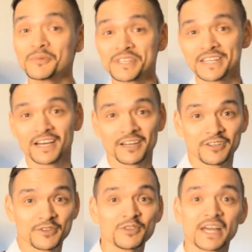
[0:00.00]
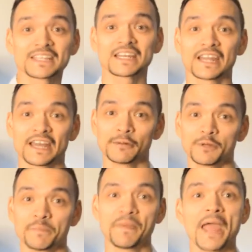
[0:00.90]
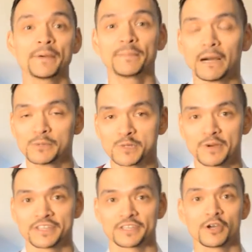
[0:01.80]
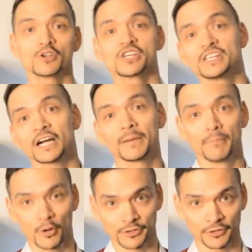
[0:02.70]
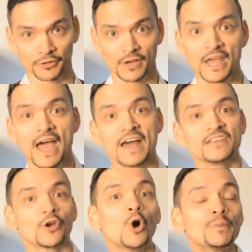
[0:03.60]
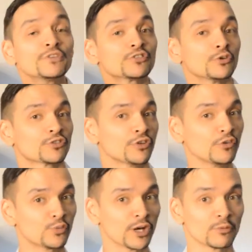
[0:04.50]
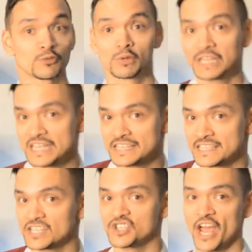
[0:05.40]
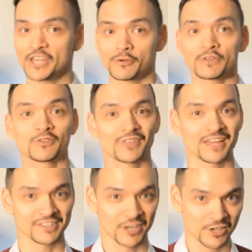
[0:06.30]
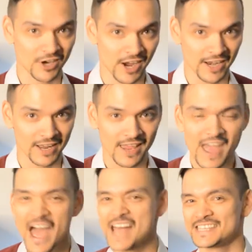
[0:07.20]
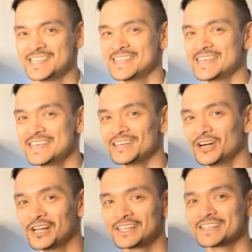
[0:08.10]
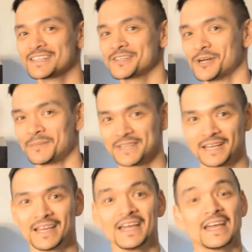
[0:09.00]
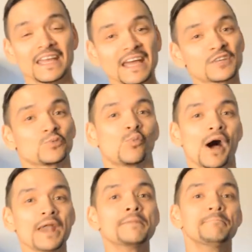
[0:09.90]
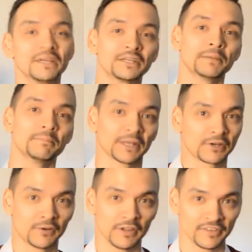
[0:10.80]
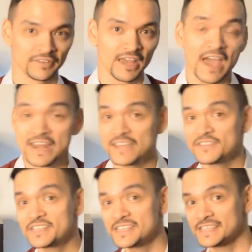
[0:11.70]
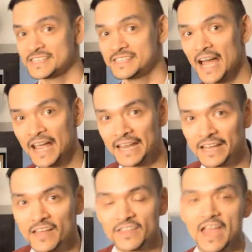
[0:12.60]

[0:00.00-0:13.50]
was started in 2008 with a paper published by Satoshi Nakamoto, and his open source software was released in January 2009. As the earliest adopter, he has 1 million Bitcoins, and even to this day, the